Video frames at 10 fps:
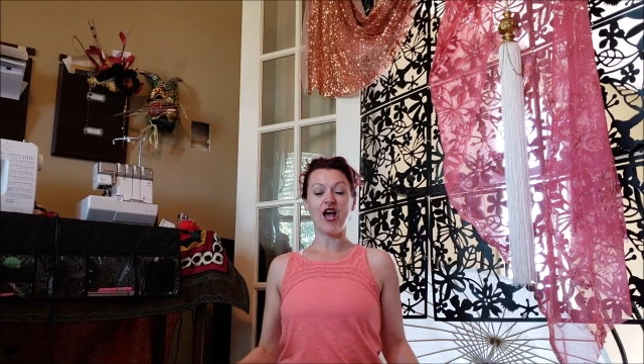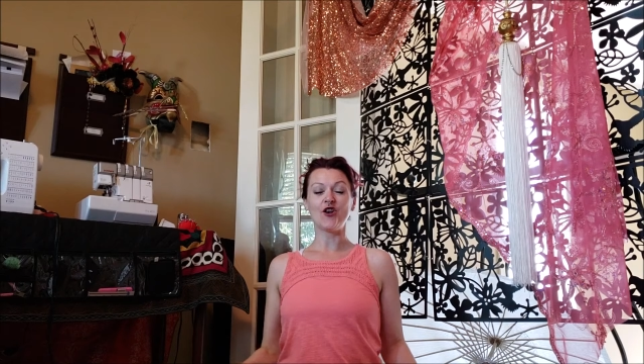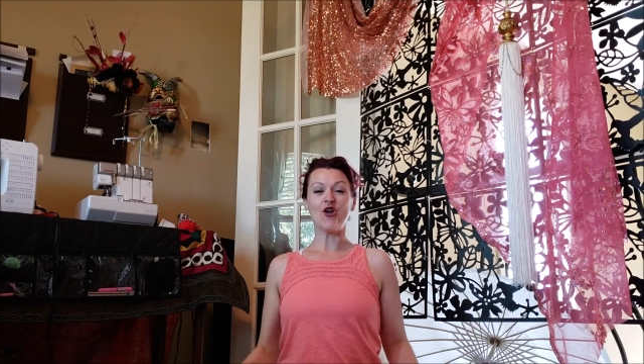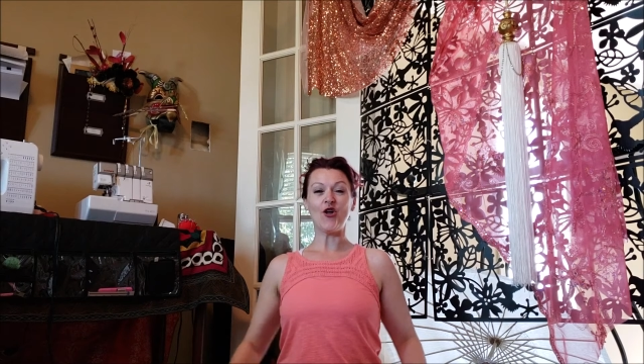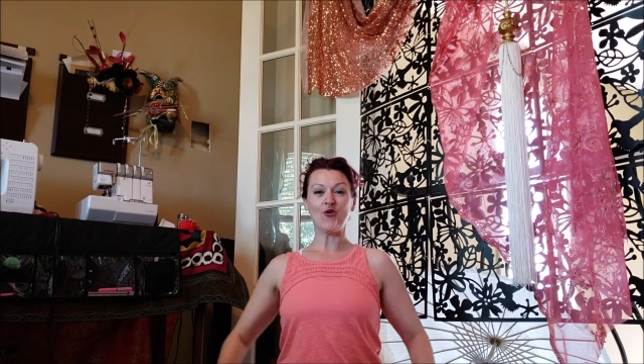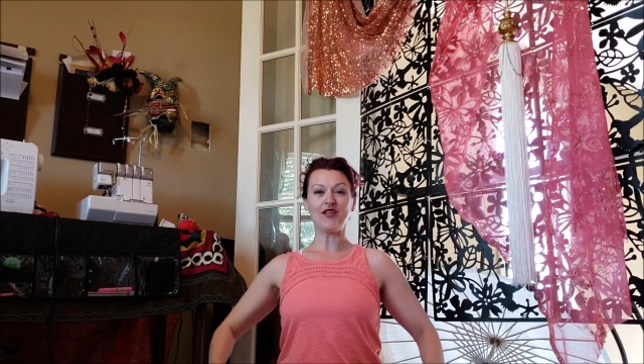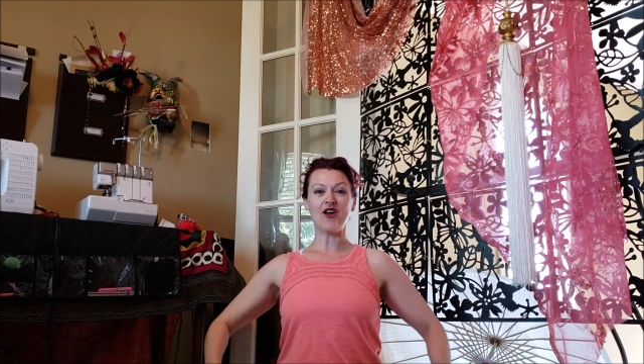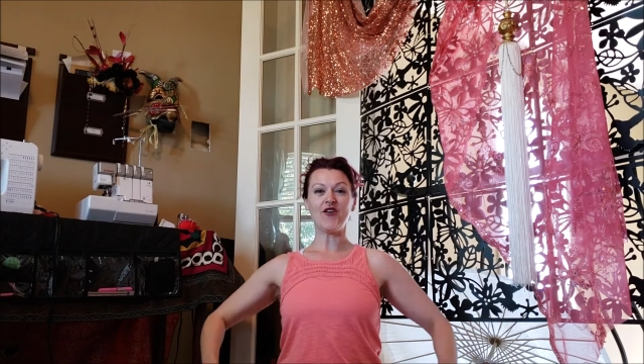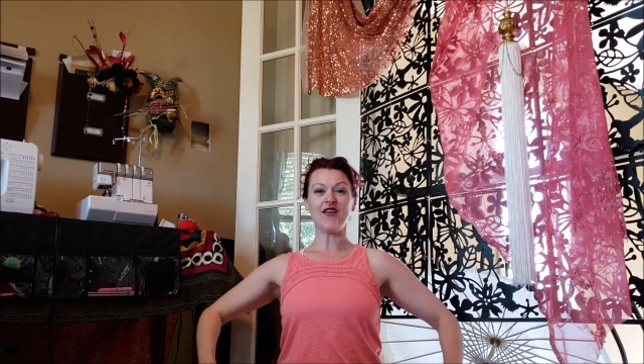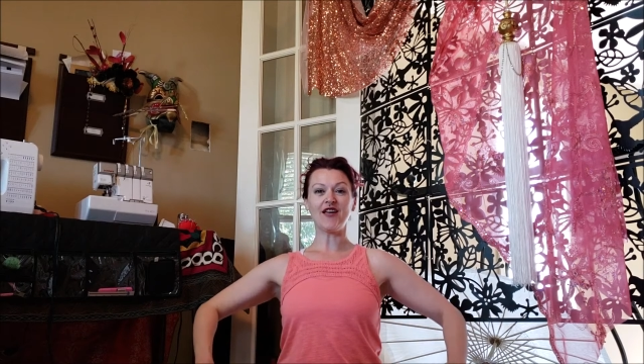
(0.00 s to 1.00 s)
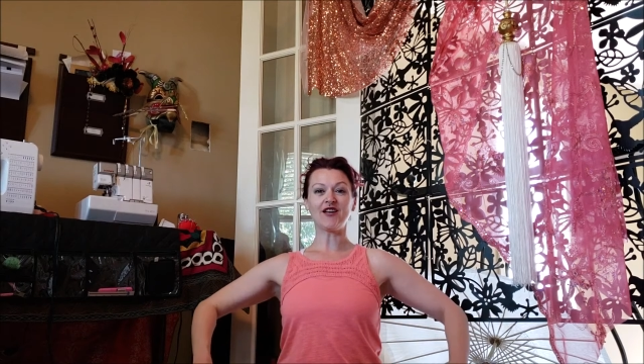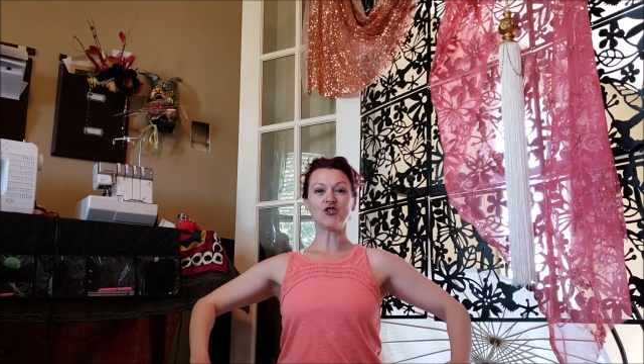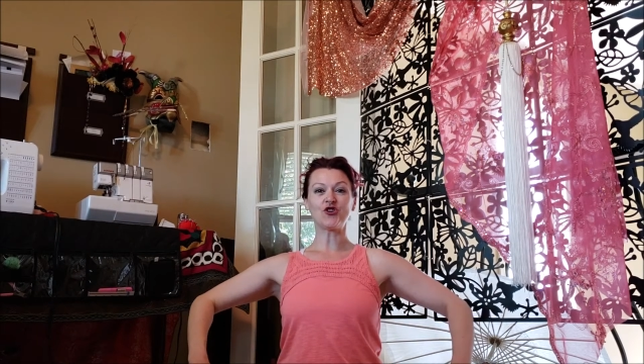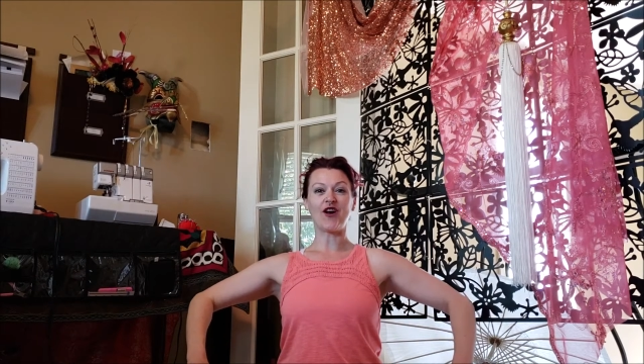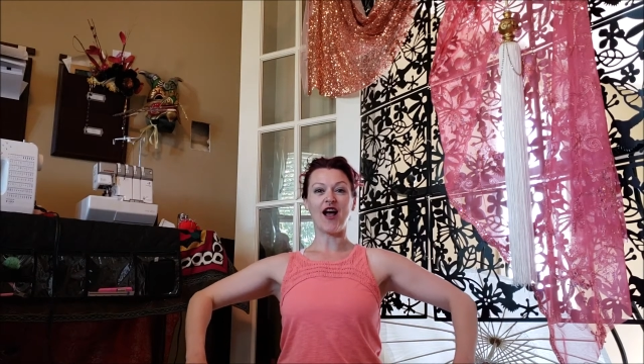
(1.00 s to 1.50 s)
Not only are they
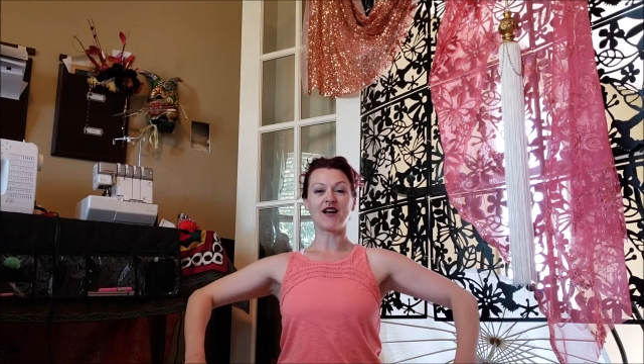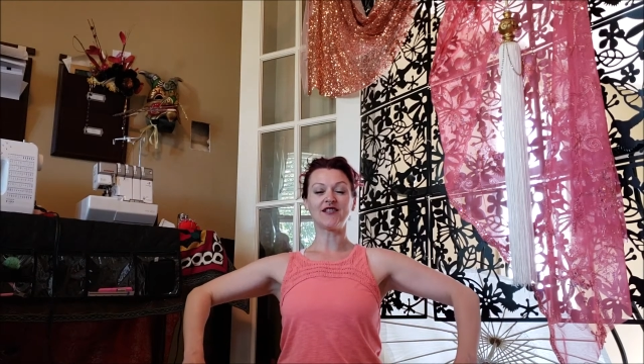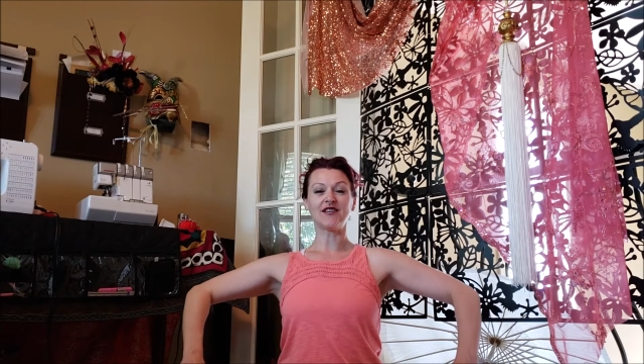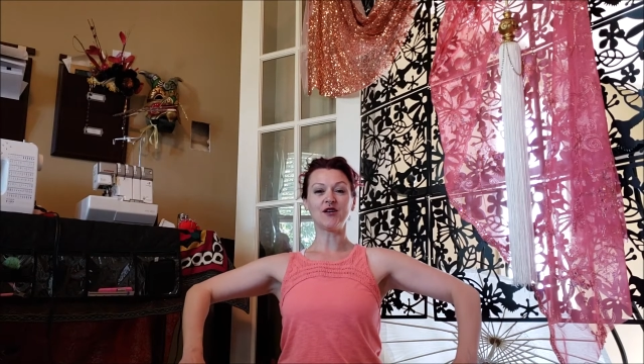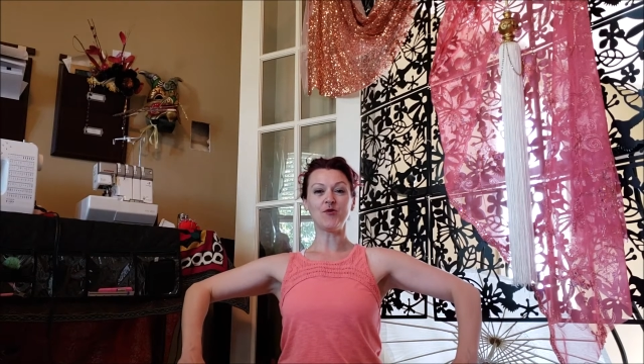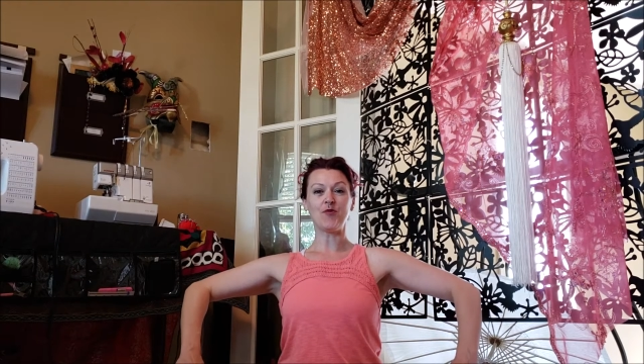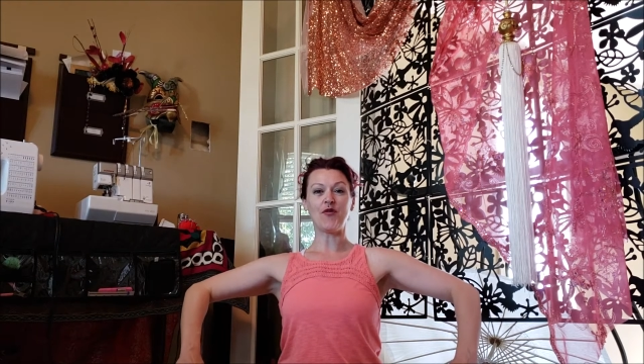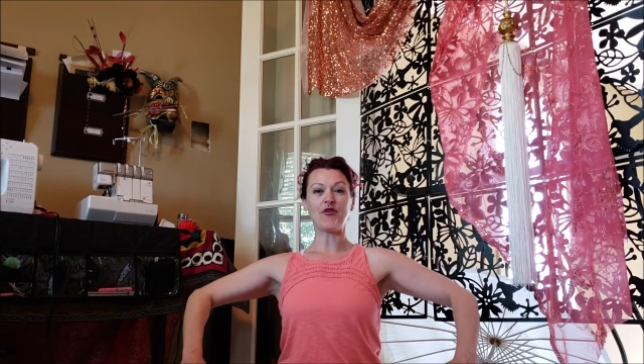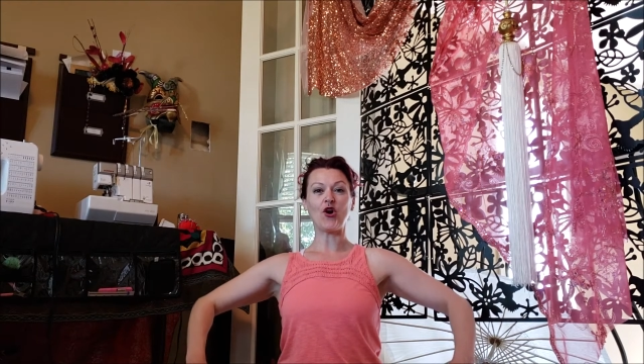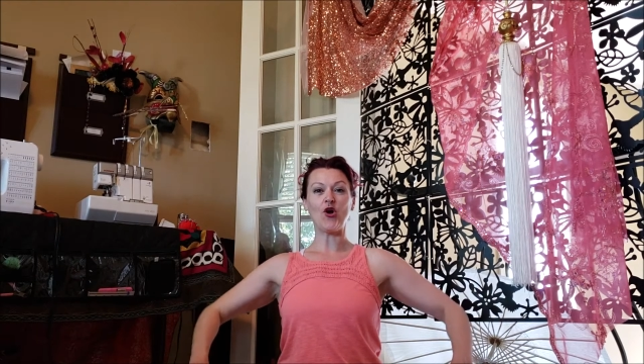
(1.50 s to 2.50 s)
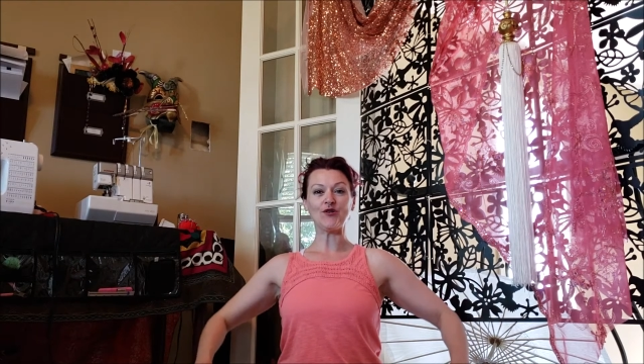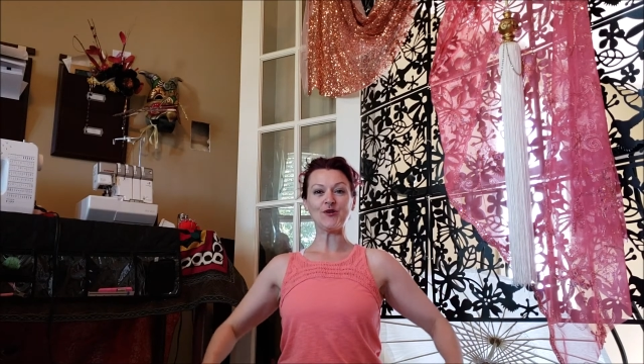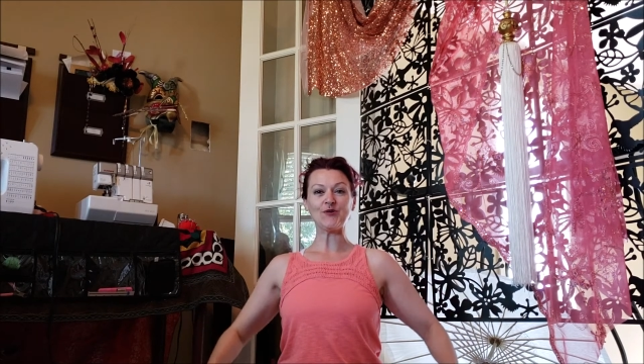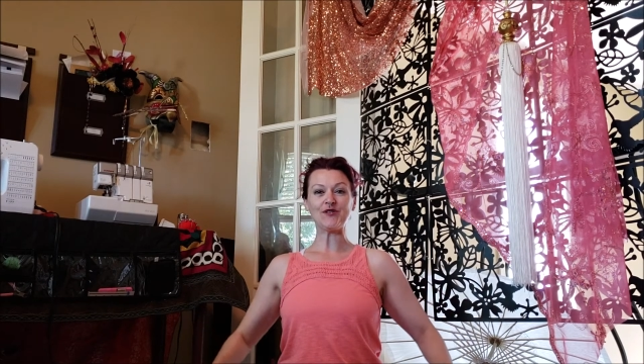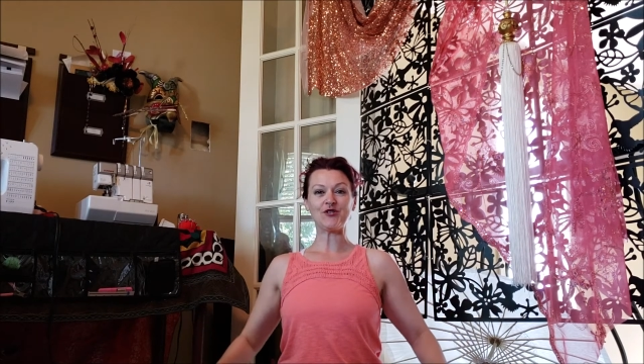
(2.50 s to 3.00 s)
contracting, but they're
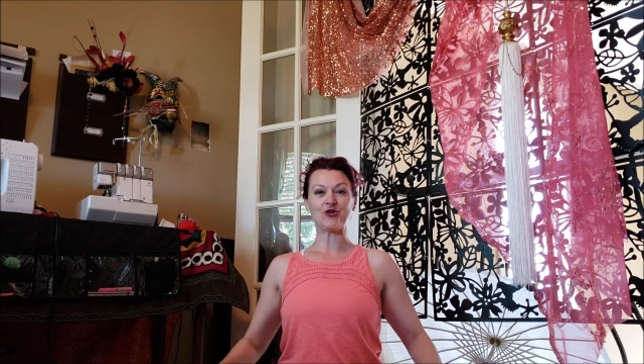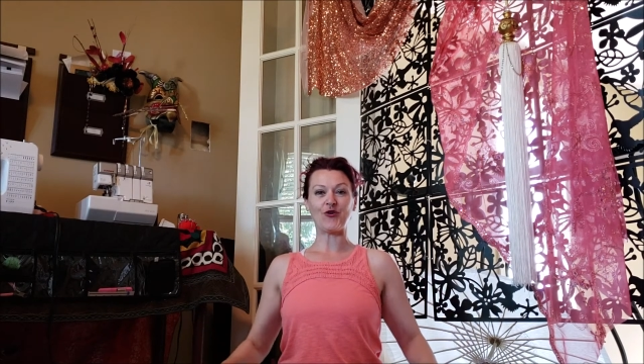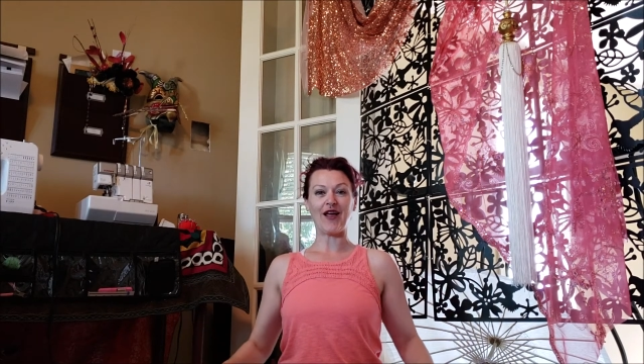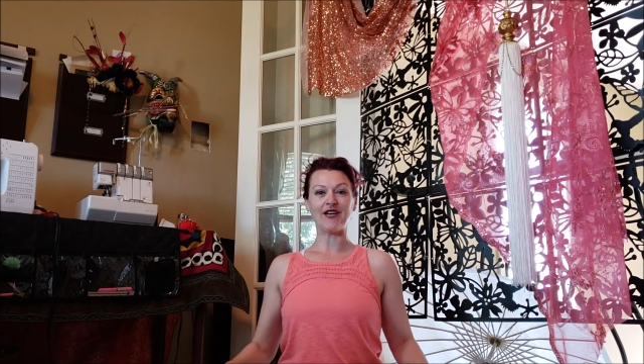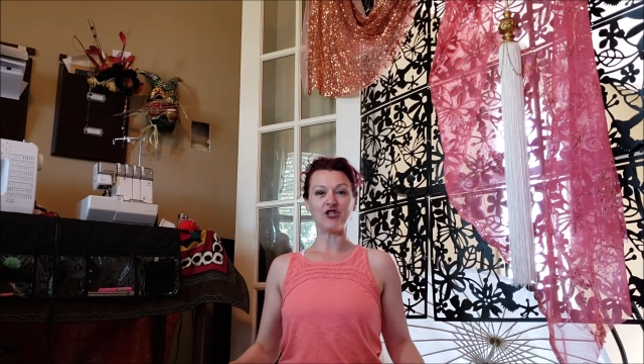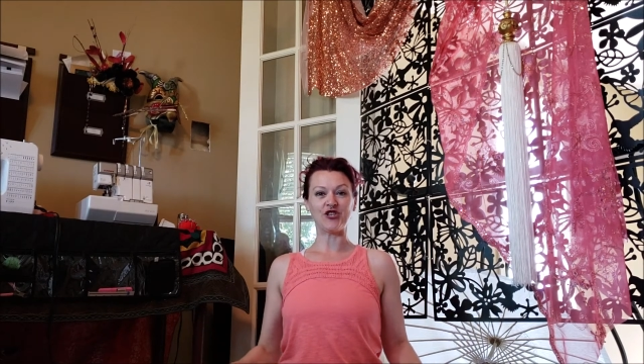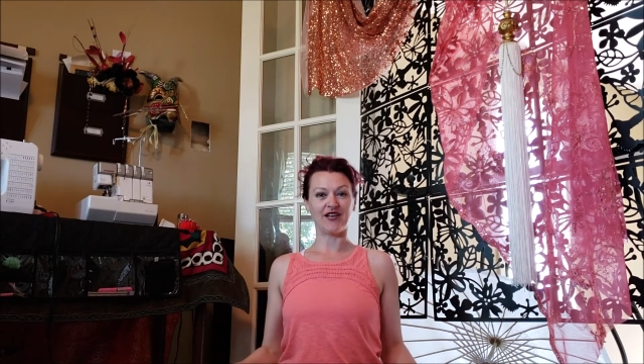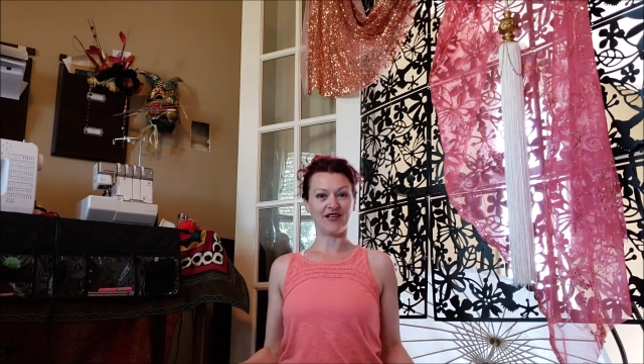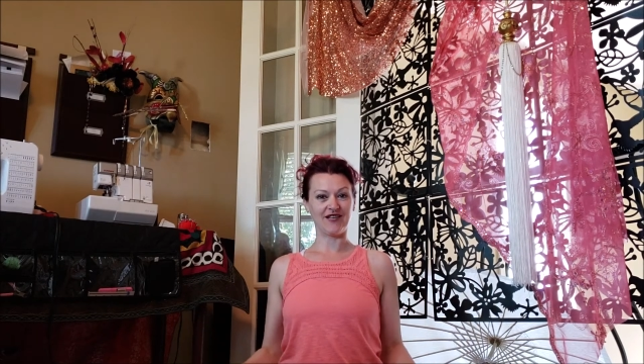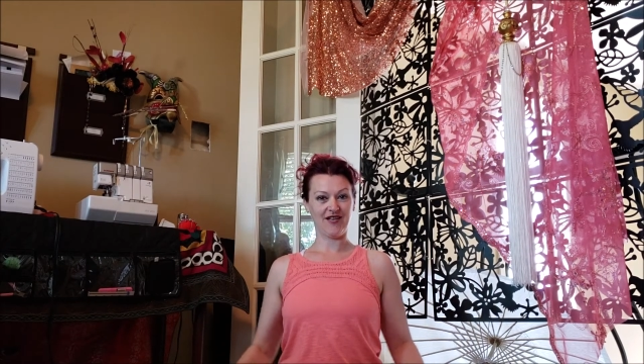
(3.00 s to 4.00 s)
also stretching.